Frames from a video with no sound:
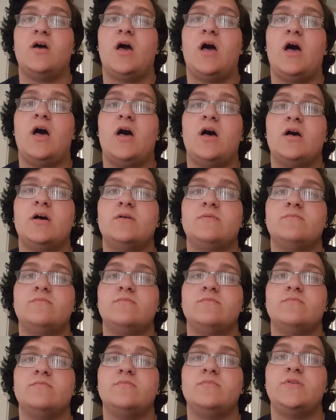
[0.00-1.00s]

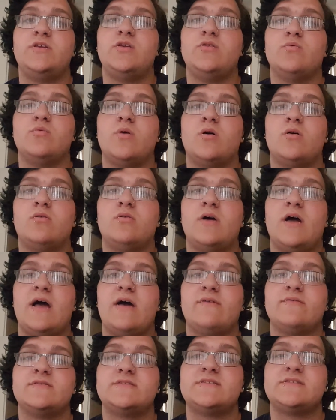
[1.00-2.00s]
you won't
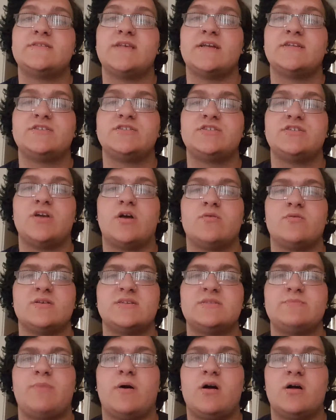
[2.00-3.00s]
have such a
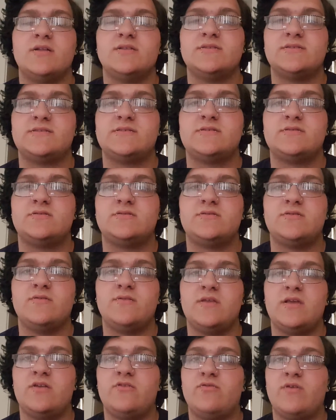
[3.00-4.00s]
response to
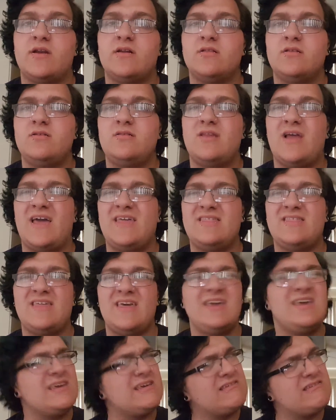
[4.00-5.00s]
the adrenaline, I
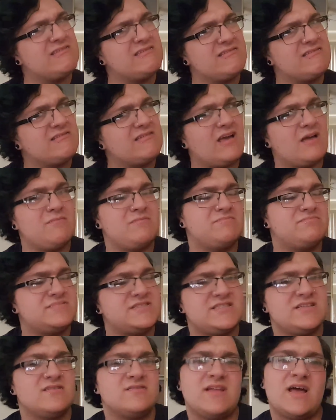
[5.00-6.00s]
think. I'm
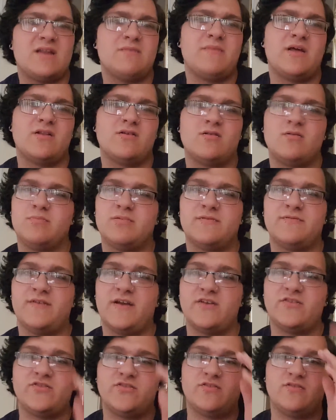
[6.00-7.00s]
still not a medical
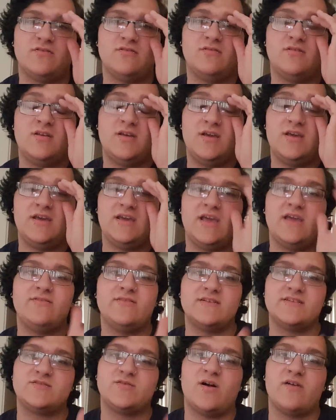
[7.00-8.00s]
professional in
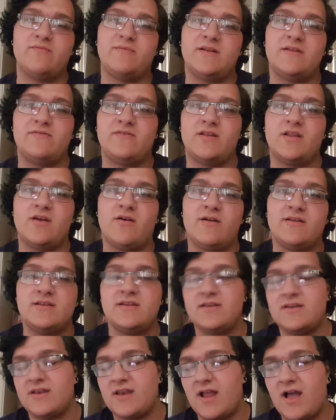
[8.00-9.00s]
this 12-minute video. I
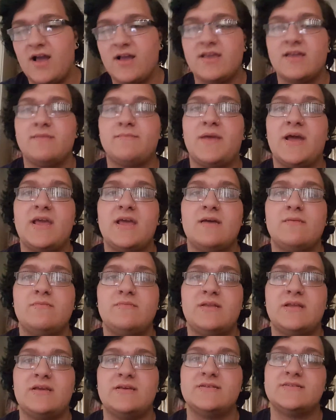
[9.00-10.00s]
did not get my
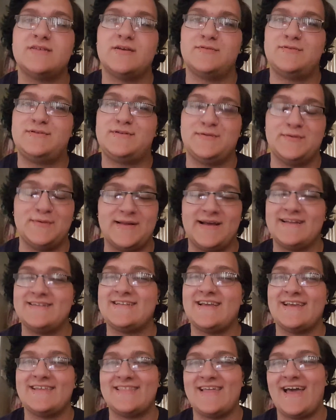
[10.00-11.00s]
MD, so do not
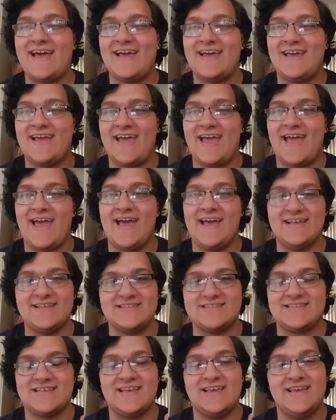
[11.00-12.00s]
take that
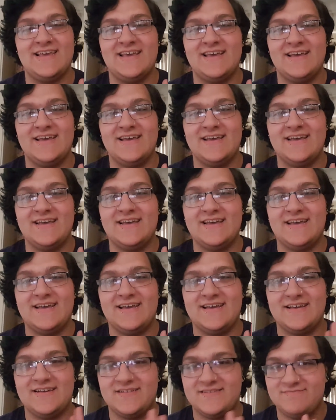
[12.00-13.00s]
as
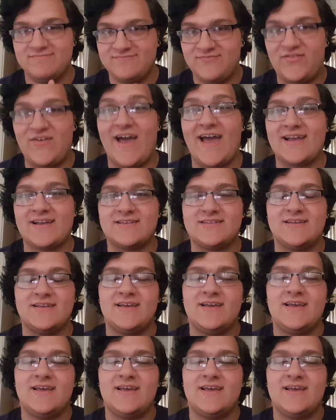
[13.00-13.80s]
fact.